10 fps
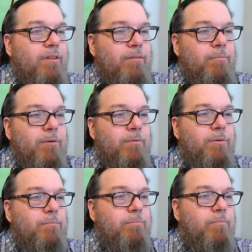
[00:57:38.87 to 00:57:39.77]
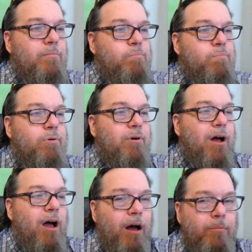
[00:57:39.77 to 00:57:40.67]
But we
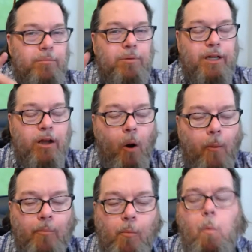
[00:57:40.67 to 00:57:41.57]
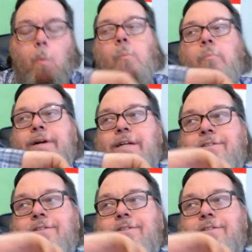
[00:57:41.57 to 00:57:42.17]
probably, at